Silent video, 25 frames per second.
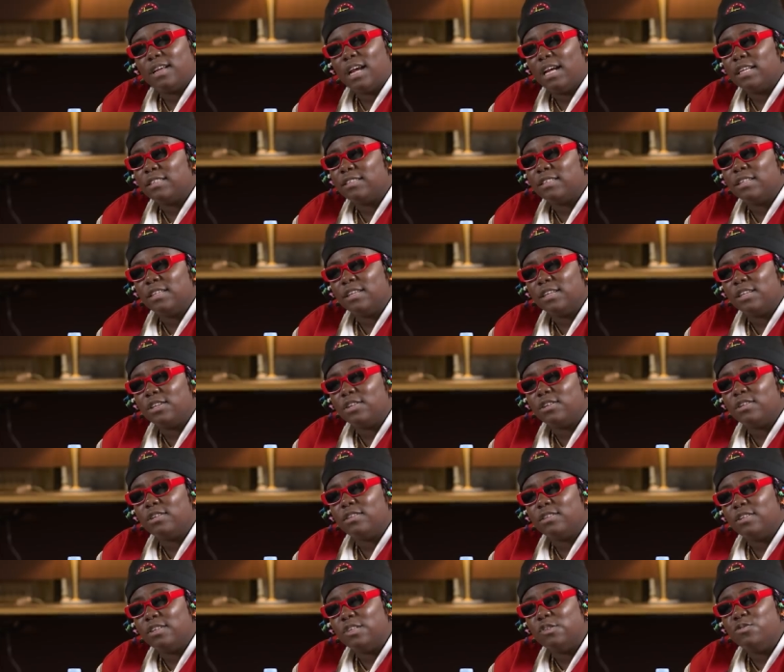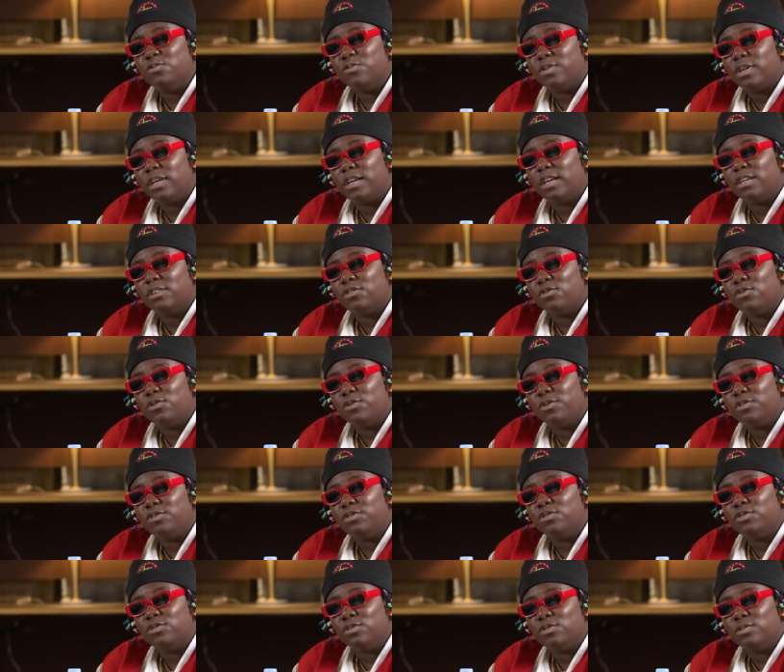I think the UK is going
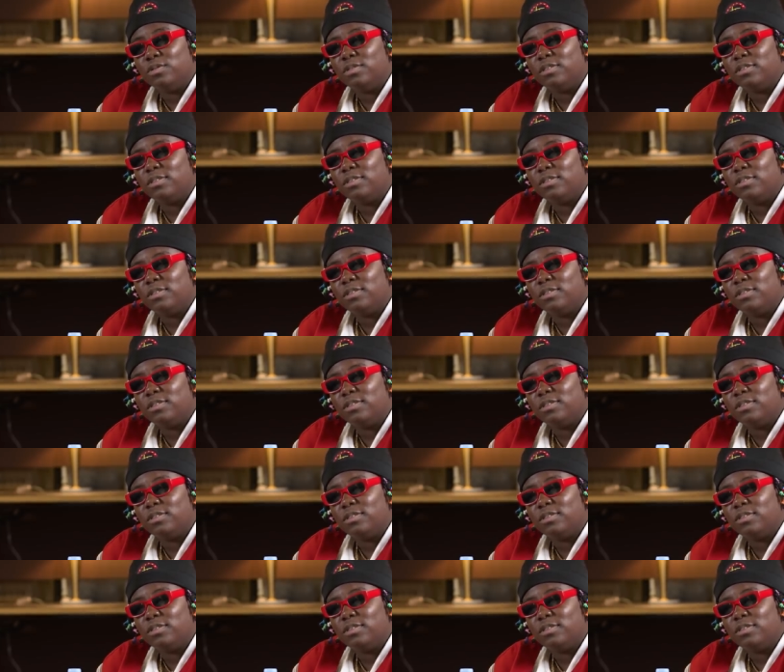to do